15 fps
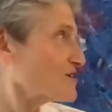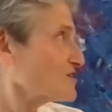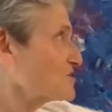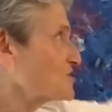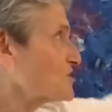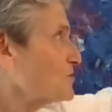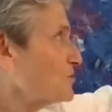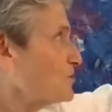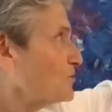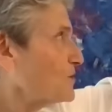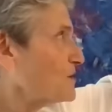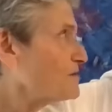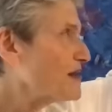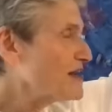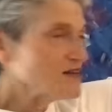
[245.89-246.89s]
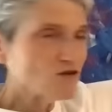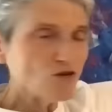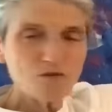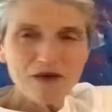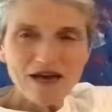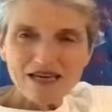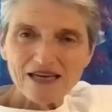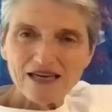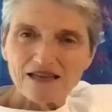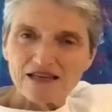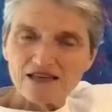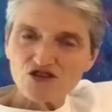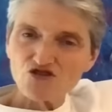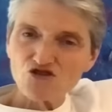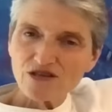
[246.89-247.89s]
So we're make, you're making
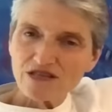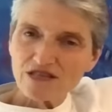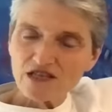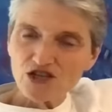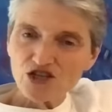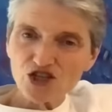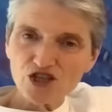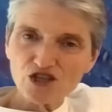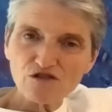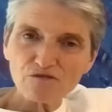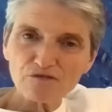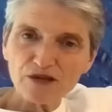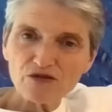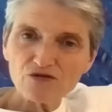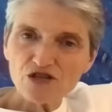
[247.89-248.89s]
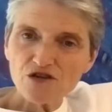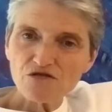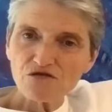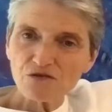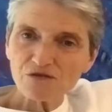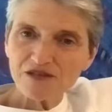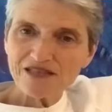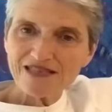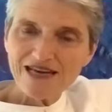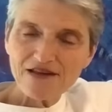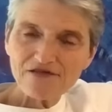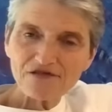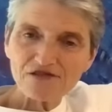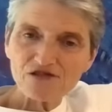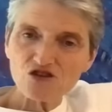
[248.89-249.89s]
this transition of Pluto from the
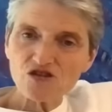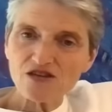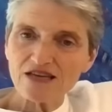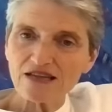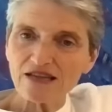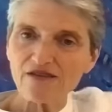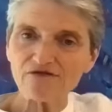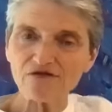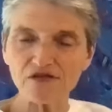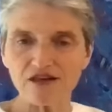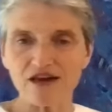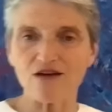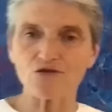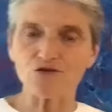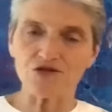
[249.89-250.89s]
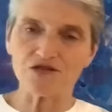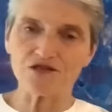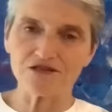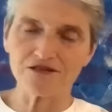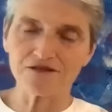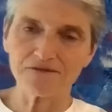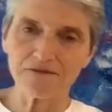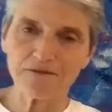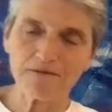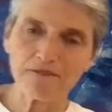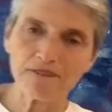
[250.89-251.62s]
10th to the 11th house.